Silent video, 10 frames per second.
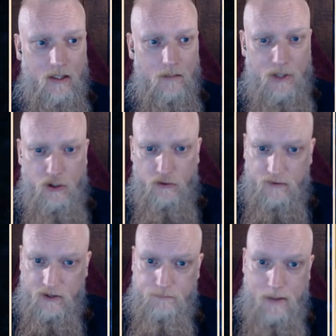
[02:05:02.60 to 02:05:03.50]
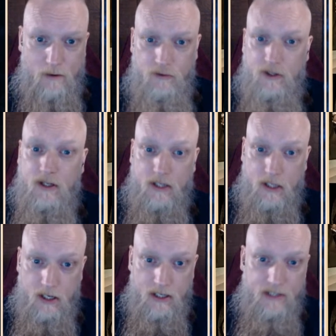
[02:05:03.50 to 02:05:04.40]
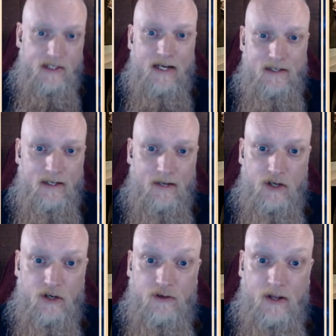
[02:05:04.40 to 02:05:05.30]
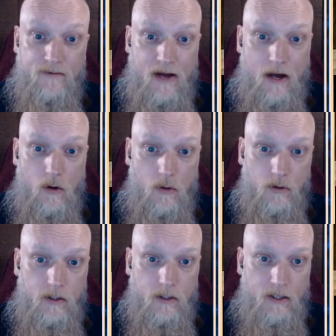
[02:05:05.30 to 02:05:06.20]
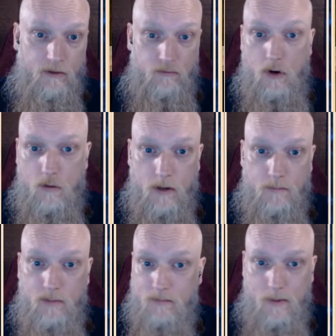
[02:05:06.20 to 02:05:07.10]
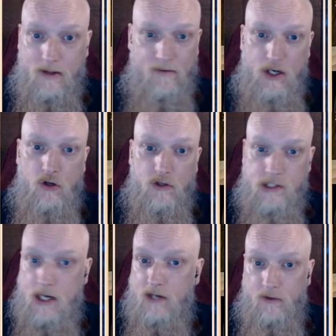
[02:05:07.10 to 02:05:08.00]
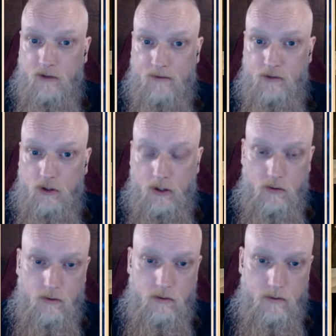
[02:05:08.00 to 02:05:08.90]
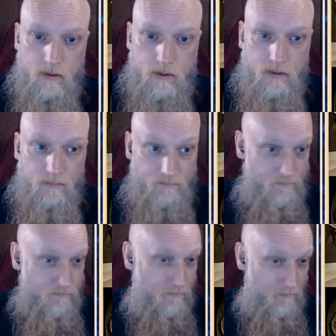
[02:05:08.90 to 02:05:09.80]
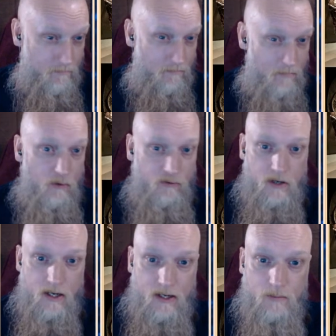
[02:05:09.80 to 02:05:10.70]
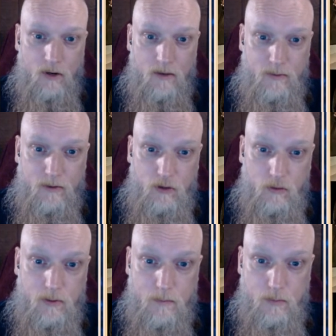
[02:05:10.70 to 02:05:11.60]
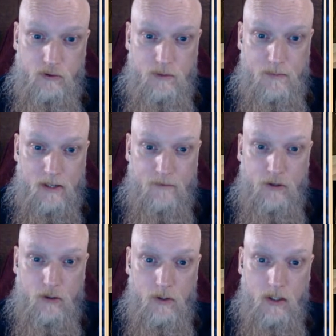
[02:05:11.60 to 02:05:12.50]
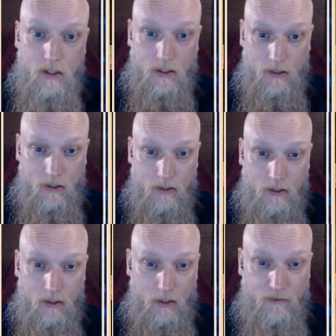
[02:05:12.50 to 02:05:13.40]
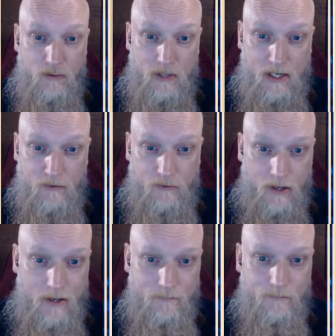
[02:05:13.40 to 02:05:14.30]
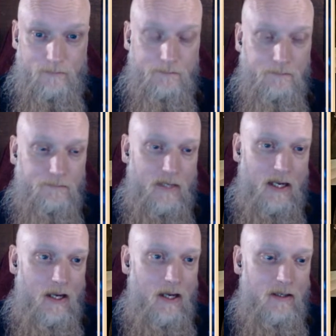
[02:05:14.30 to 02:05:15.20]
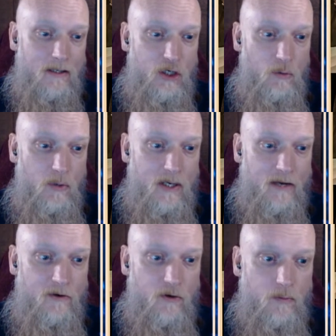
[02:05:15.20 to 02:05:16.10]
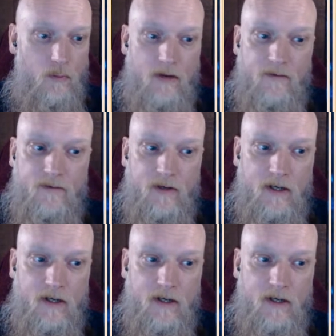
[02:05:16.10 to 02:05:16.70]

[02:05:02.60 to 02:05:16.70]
because of this boundary that the earliest dating evidence they found is Roman, but remember they've only cut sections, they haven't dug it all. Most likely, in my opinion, you could probably push it back a few years there, and you would end up with.